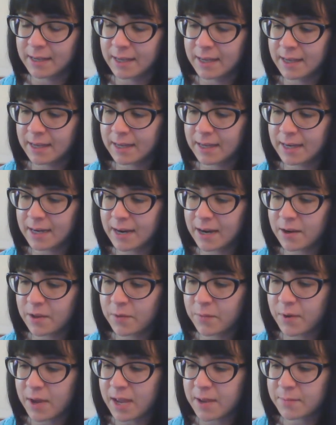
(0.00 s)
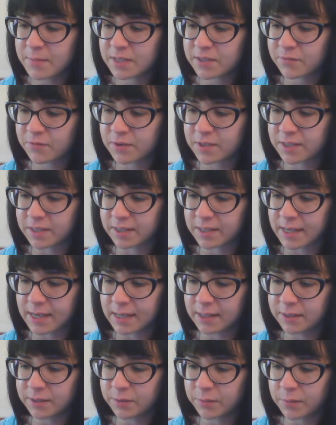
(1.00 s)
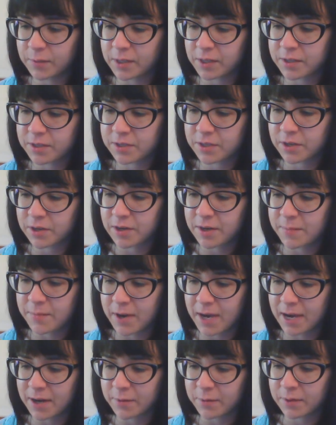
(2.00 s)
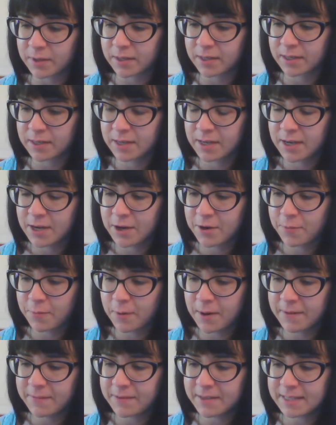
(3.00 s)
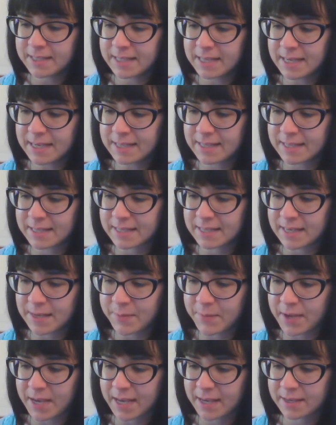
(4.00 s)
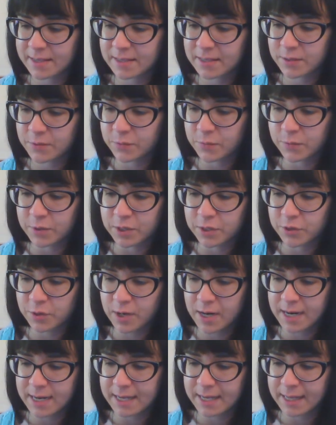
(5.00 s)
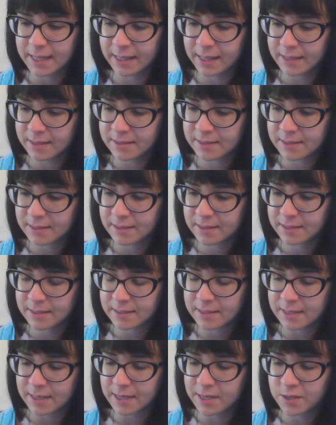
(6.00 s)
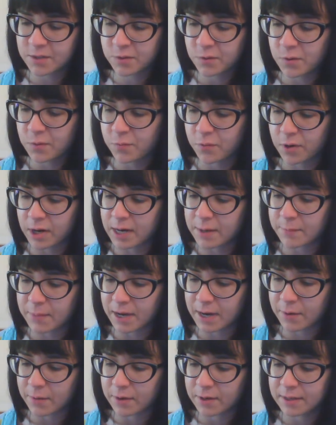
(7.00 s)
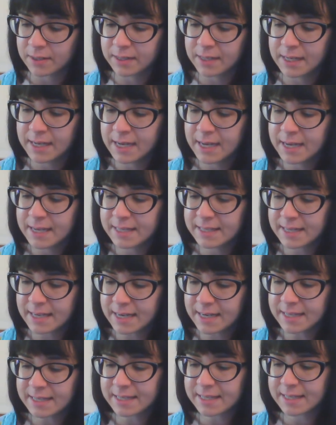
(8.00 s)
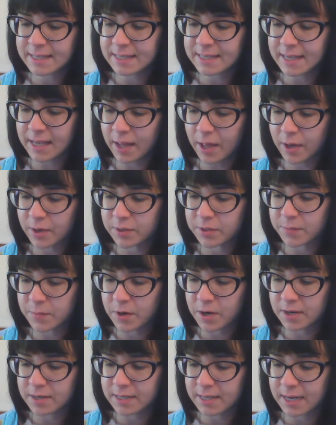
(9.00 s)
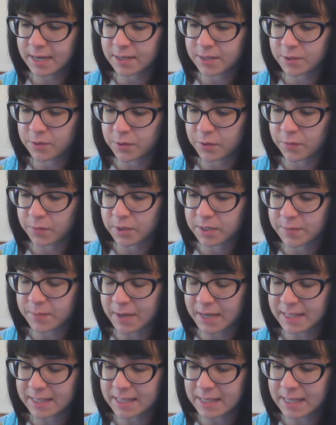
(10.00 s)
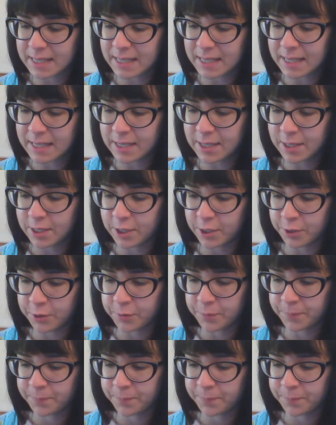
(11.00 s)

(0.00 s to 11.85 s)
Get out of the way, Ms. Frizzle yelled. We all scurried backward. What if it sees us? Tim asked. Would it try to kill us? Dinosaur brain power. Scientists can tell how smart a dinosaur was by its EQ.